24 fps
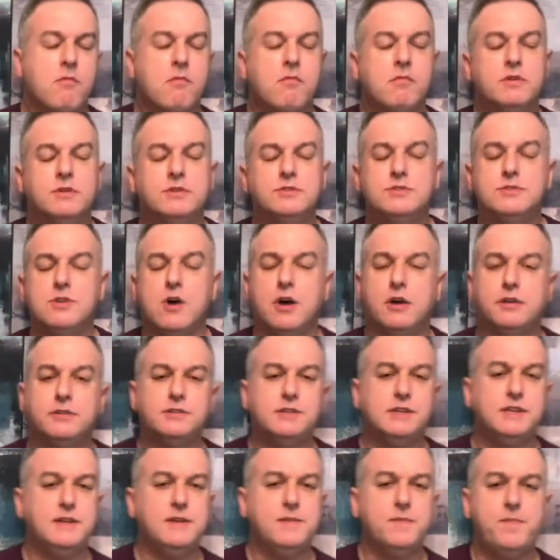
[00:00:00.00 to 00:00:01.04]

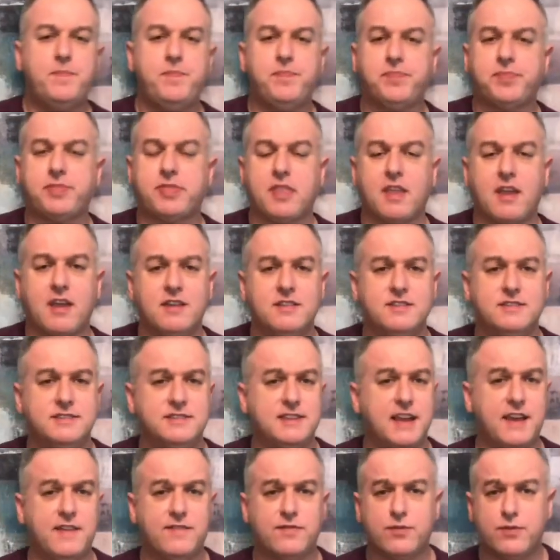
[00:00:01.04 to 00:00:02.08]
Salty,
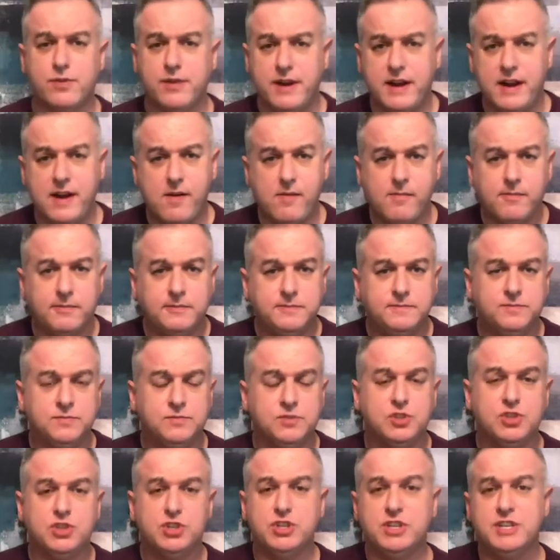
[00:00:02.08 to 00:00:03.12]
savory,
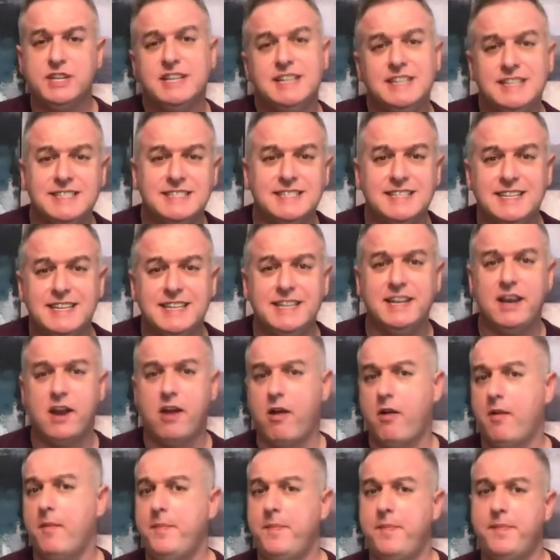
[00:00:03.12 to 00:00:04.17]
cheesy,
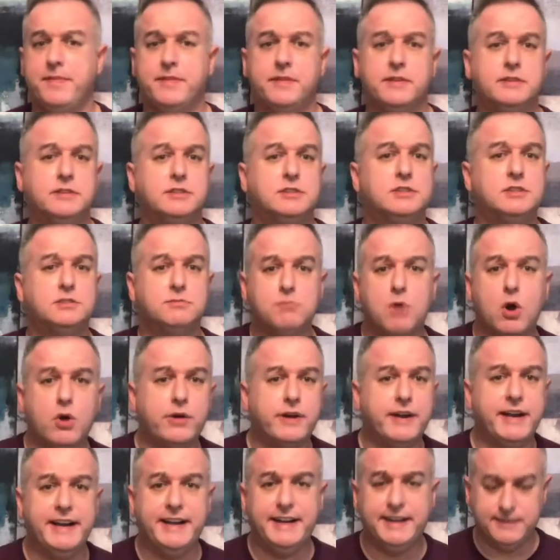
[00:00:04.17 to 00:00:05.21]

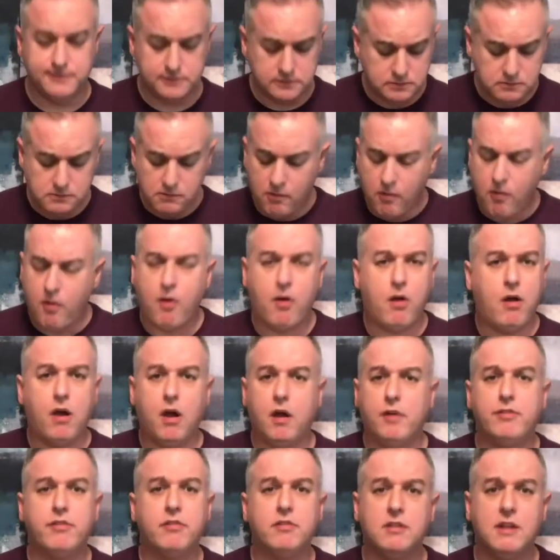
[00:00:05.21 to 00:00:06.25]
smoky,
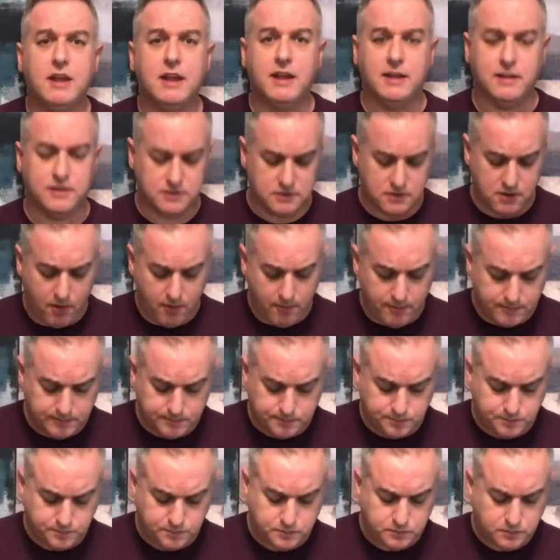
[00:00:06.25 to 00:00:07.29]
all the things,
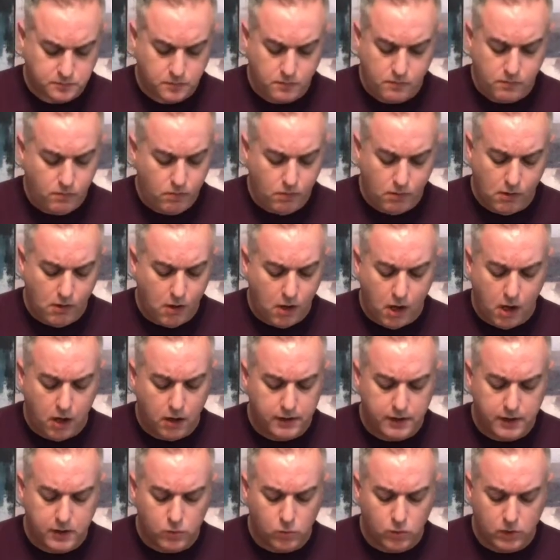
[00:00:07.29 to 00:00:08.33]
all
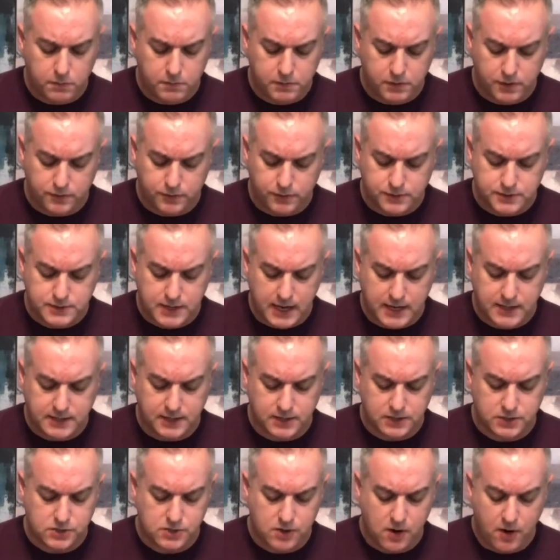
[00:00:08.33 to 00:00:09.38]
in one beautiful side
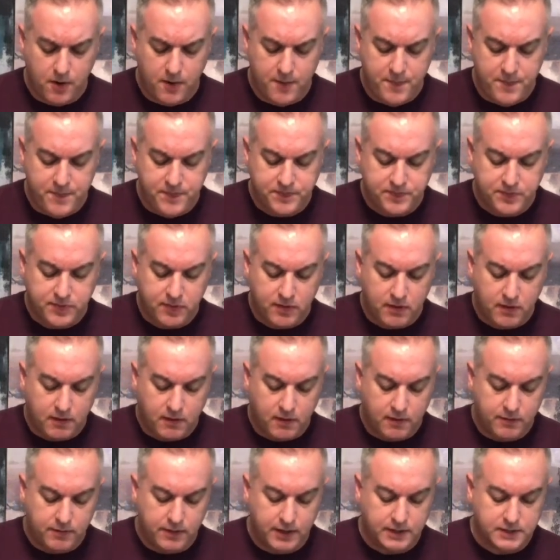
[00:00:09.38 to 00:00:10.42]
dish
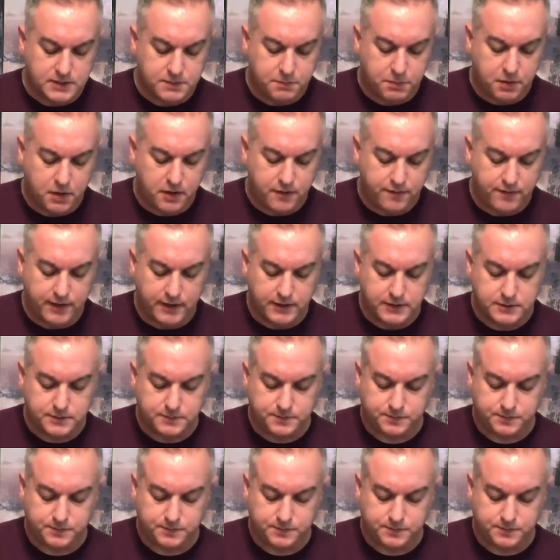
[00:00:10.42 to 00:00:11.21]
that is perfect.